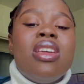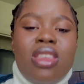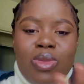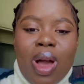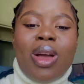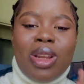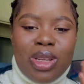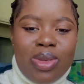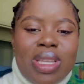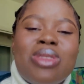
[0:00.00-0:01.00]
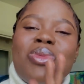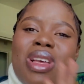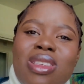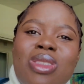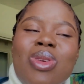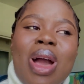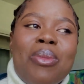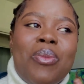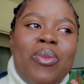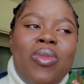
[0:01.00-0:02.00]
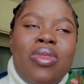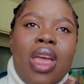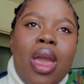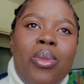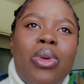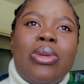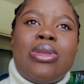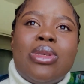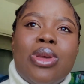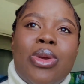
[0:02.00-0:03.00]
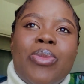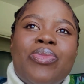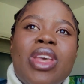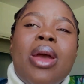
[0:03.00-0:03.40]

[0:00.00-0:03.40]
You are going to do it once you are able to